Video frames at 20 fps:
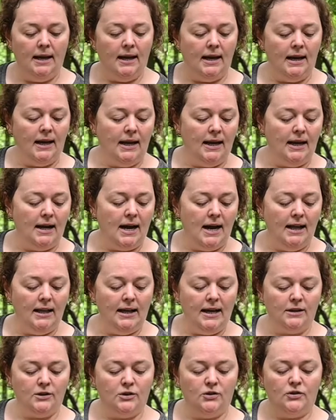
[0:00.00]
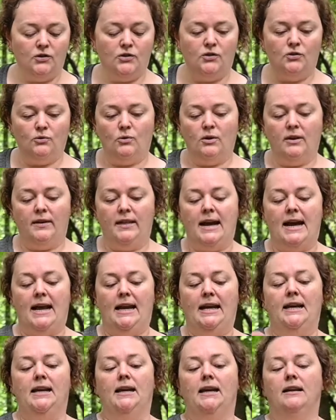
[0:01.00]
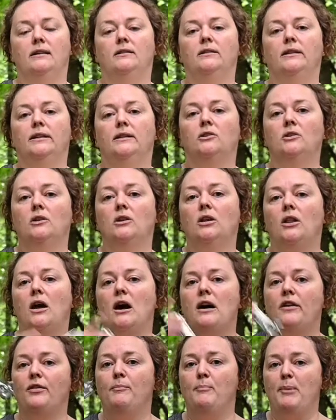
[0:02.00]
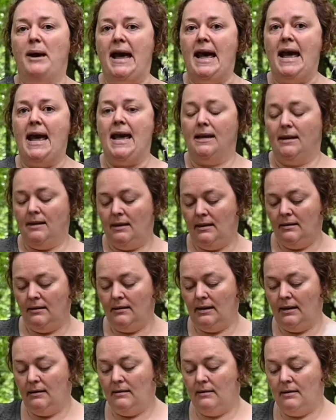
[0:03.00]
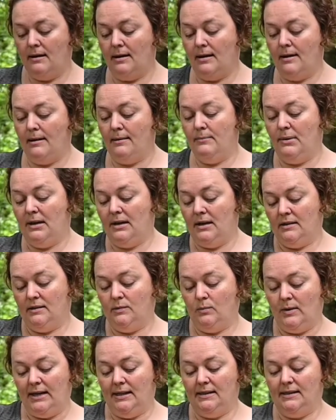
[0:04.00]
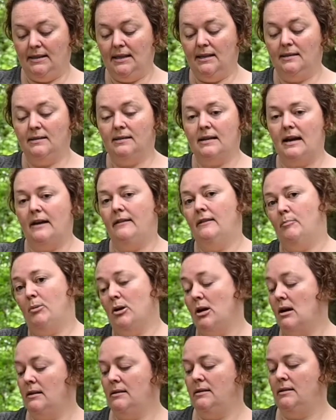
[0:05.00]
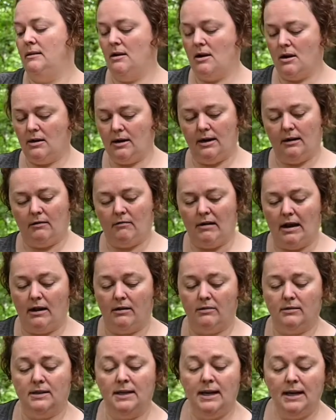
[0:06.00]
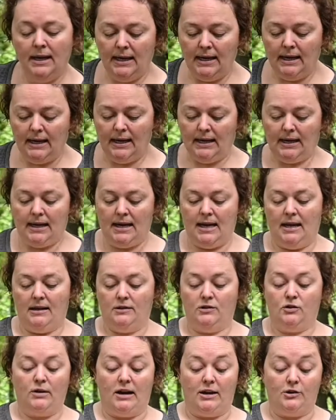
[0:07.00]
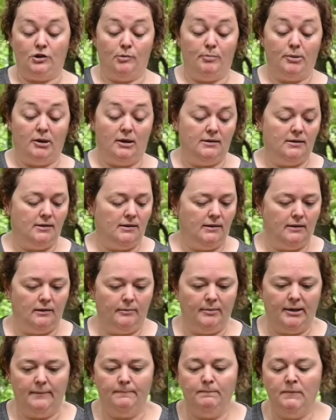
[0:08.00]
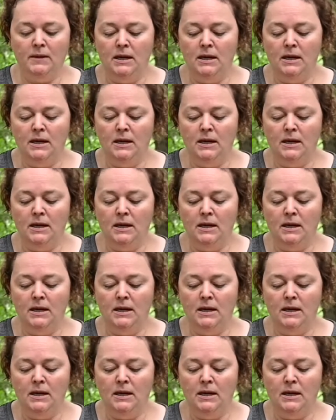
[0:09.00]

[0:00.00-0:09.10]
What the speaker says: And I like to store that in a little cloth bag because when it's inside the pots and knocking around, it can scratch your pots a little bit.